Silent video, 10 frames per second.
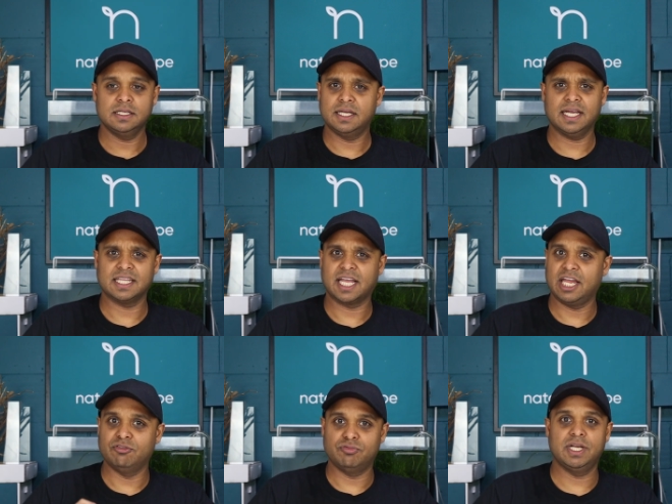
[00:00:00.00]
yeah, they're
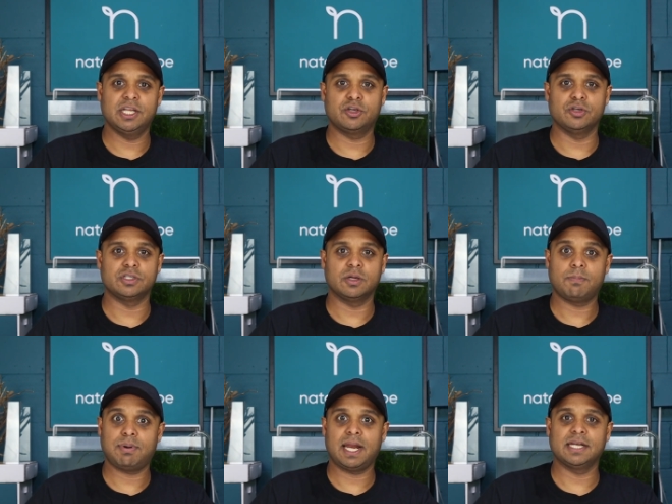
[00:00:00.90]
getting really good
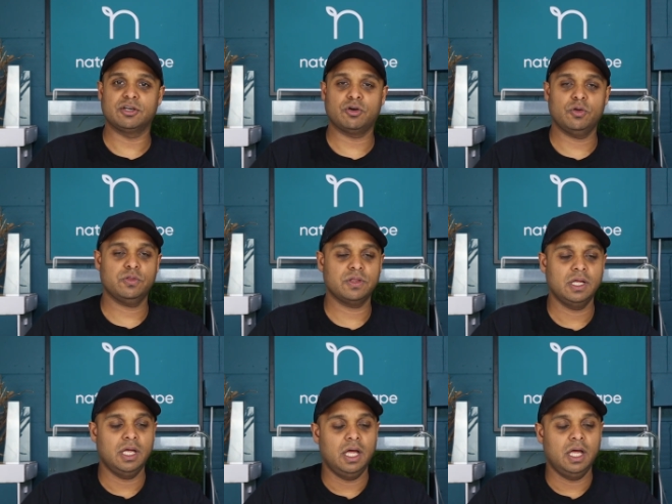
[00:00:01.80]
plant growth.